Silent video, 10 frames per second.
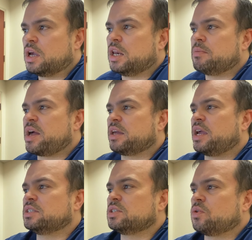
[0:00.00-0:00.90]
Any
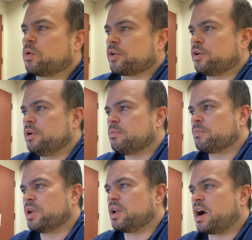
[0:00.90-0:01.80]
medication ordered
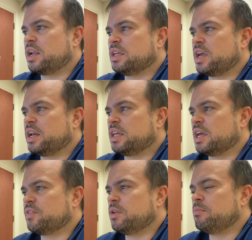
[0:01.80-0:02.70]
but not yet
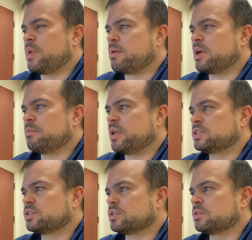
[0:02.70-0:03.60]
given may be
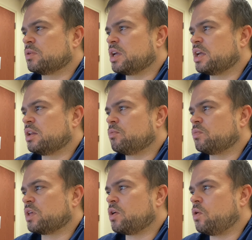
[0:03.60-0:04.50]
administered in
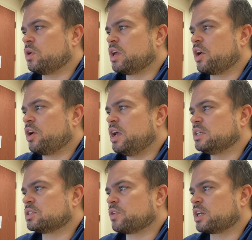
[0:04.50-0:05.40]
the holding area
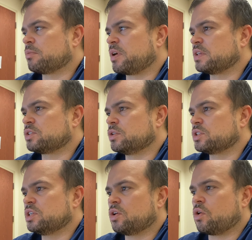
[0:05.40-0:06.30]
as directed by the
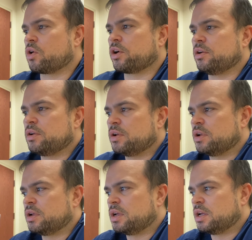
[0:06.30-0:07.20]
surgeon or
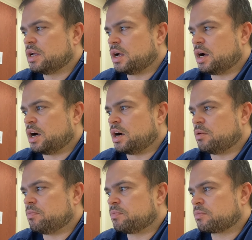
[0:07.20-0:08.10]

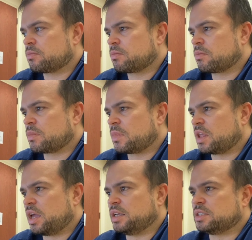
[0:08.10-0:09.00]

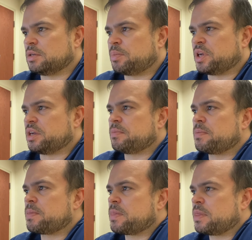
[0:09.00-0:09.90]
ACP,
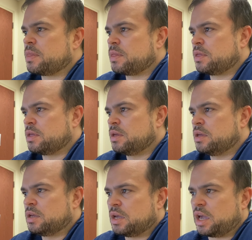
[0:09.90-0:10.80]

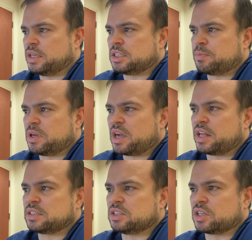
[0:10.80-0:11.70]

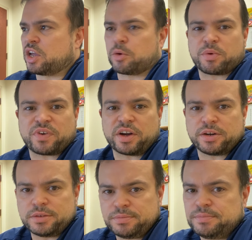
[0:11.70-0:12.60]
anesthesia care provider.